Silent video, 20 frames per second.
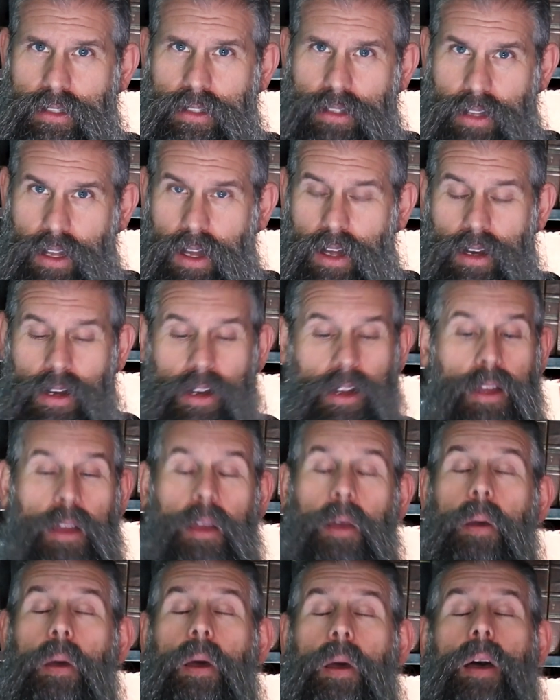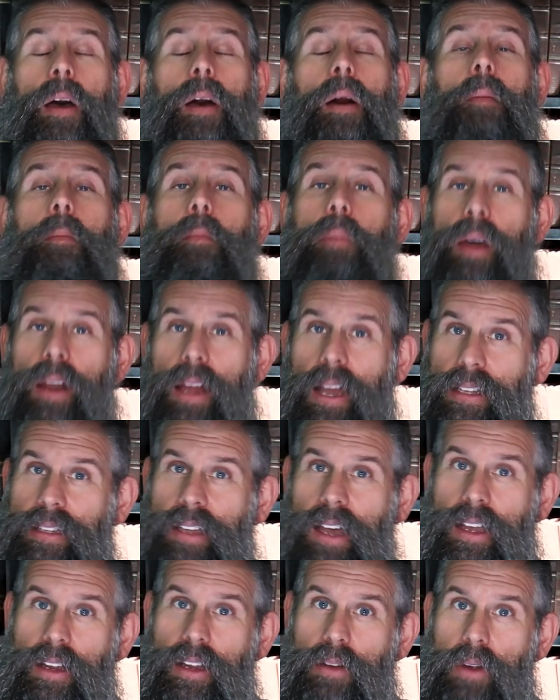None. But I
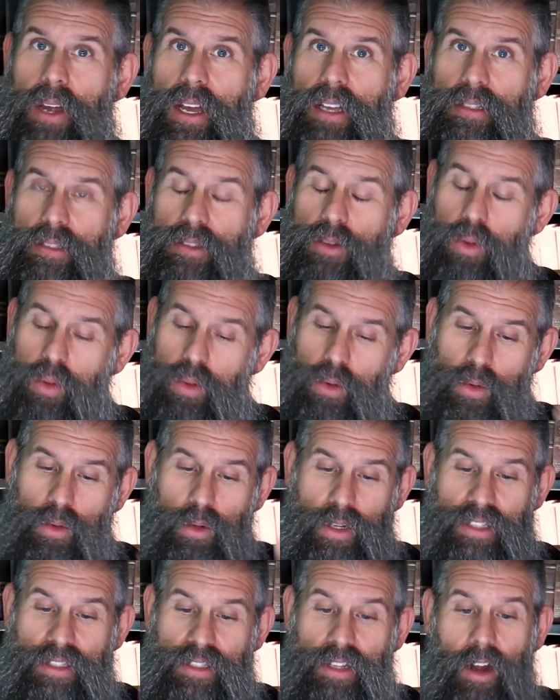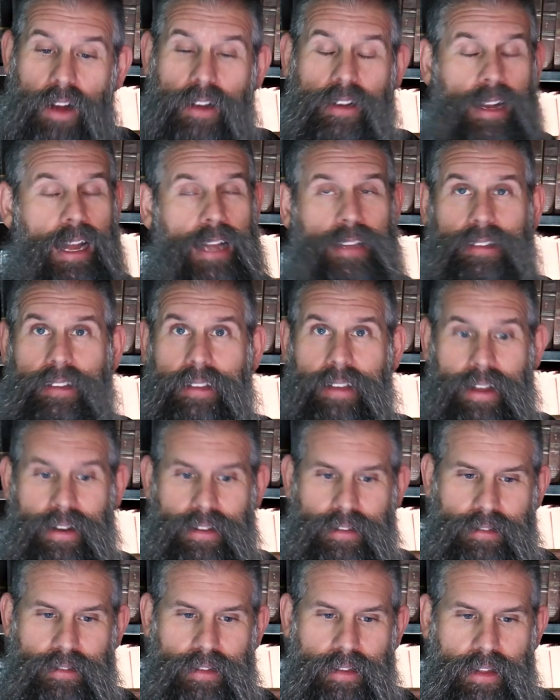digress. It's hard not to get
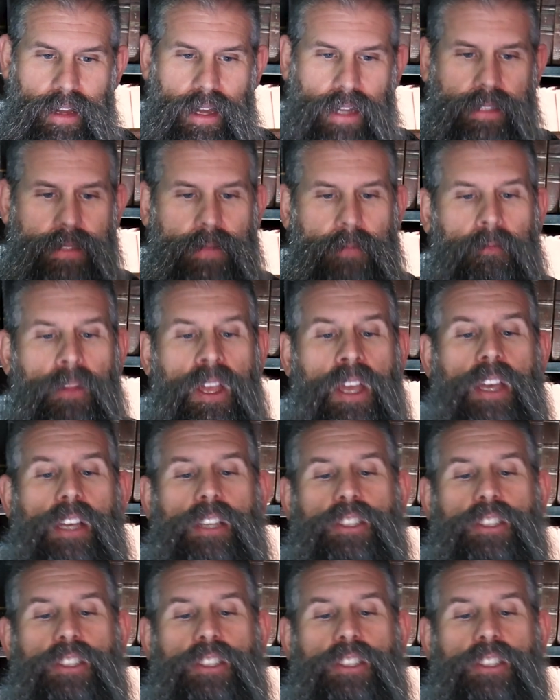into that.